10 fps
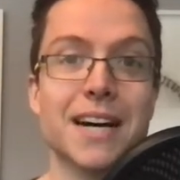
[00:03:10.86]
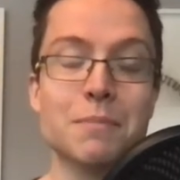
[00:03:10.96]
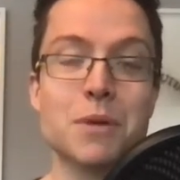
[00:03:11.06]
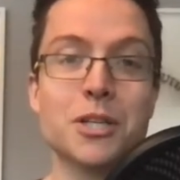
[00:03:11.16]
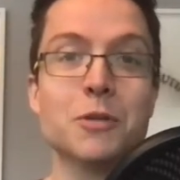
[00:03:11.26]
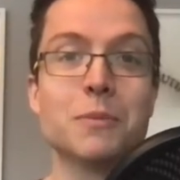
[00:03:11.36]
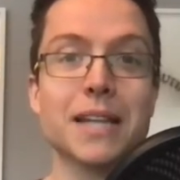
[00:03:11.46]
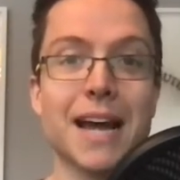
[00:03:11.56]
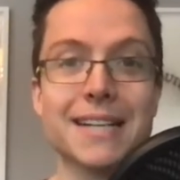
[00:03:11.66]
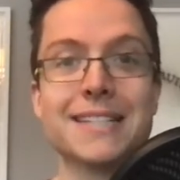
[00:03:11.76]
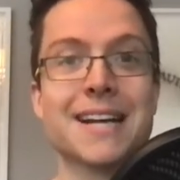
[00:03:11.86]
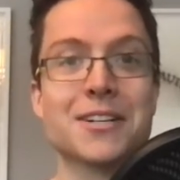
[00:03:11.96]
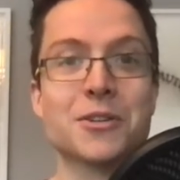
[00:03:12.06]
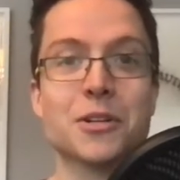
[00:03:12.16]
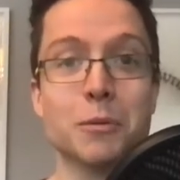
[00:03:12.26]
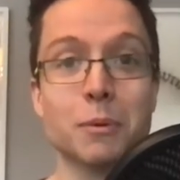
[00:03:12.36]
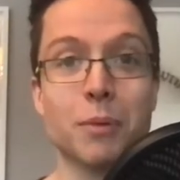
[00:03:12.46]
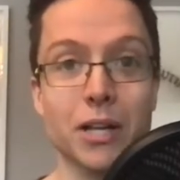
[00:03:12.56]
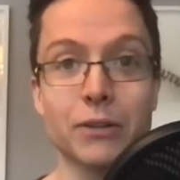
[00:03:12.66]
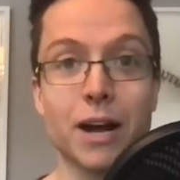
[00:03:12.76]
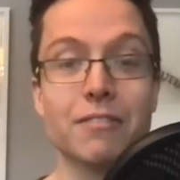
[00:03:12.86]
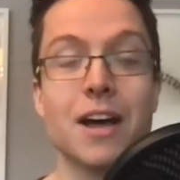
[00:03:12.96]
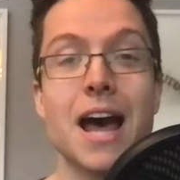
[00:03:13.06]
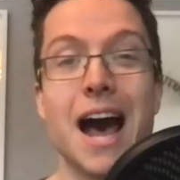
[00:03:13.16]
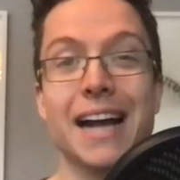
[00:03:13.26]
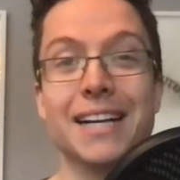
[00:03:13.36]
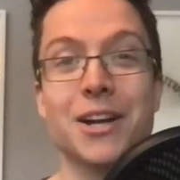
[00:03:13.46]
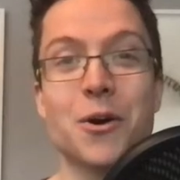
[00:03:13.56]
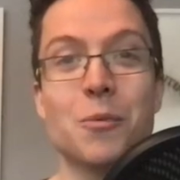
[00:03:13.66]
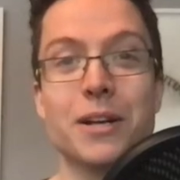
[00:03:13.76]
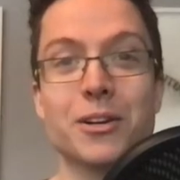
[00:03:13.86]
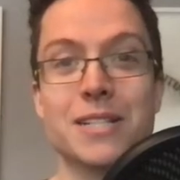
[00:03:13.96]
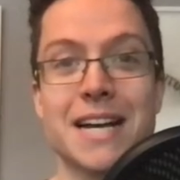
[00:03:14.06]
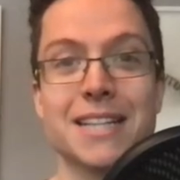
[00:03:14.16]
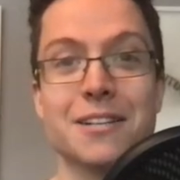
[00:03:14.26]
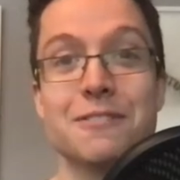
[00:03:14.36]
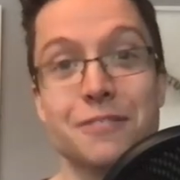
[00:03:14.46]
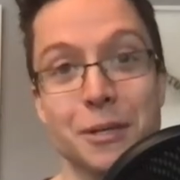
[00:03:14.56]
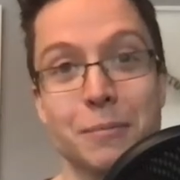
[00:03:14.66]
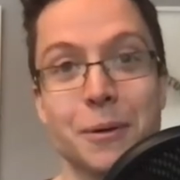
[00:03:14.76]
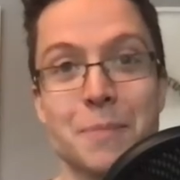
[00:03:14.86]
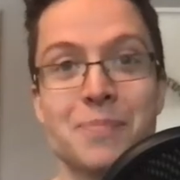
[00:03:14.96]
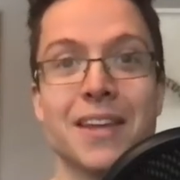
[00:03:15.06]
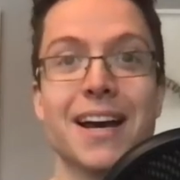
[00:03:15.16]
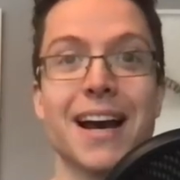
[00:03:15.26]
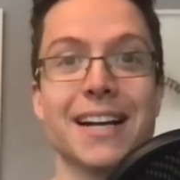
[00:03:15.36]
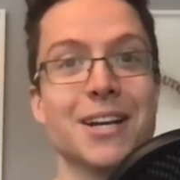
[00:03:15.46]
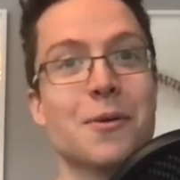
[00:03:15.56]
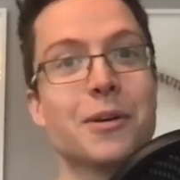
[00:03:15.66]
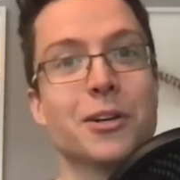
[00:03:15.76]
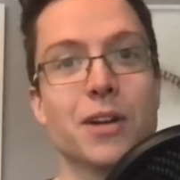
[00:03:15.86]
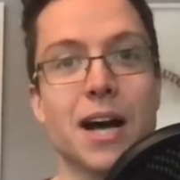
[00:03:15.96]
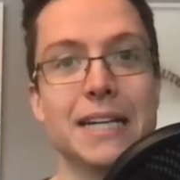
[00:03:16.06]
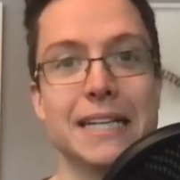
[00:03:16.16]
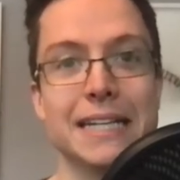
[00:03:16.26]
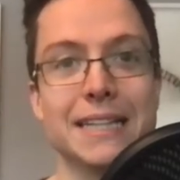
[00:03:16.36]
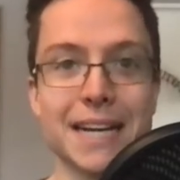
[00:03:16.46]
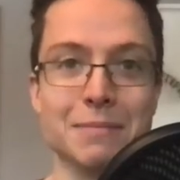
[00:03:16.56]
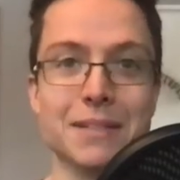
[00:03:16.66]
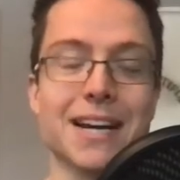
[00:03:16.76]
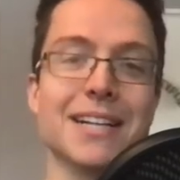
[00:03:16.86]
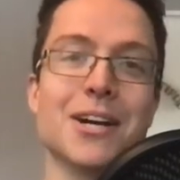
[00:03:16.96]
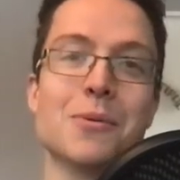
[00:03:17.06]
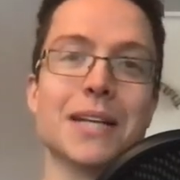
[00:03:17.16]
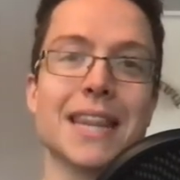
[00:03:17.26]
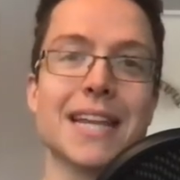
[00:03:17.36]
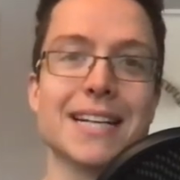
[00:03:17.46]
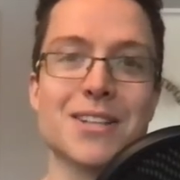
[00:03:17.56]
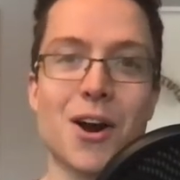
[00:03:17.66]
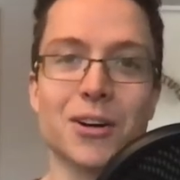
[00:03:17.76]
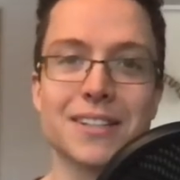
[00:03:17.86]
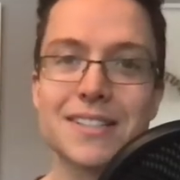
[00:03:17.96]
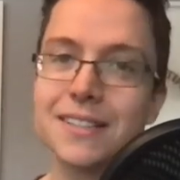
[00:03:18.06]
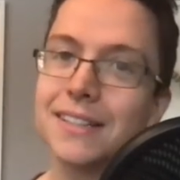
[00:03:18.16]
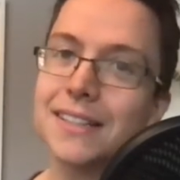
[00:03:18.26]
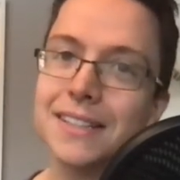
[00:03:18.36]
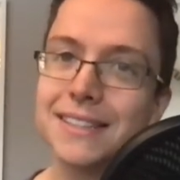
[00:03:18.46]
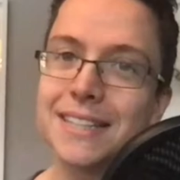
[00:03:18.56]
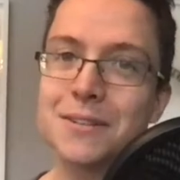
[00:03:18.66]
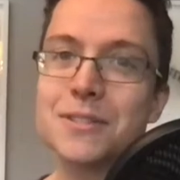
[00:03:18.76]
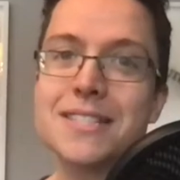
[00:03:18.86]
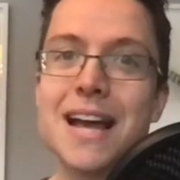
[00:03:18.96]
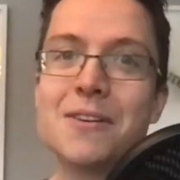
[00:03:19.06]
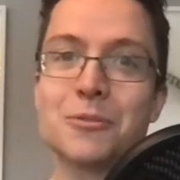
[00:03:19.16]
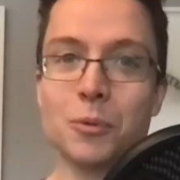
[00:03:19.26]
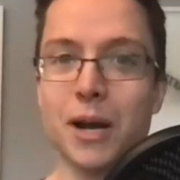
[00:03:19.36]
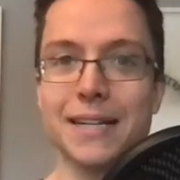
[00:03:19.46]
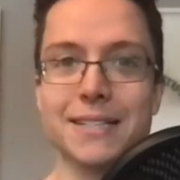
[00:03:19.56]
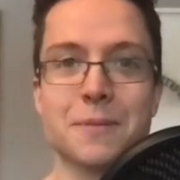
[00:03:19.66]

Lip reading: a human lie detector, a human polygraph. I know when you're telling a fib. I know when you're not in alignment. I know when things they don't sound right.